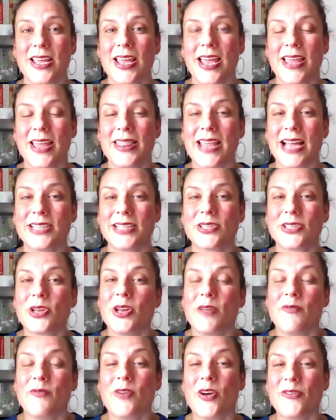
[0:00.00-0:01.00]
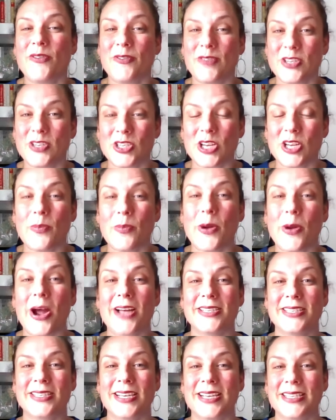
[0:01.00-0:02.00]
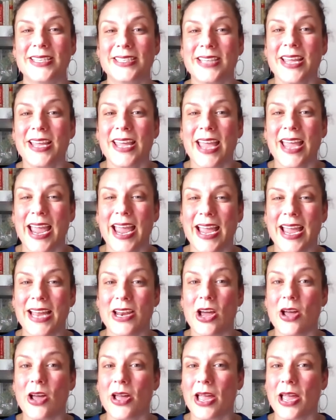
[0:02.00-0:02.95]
And that's going to involve a visioning process and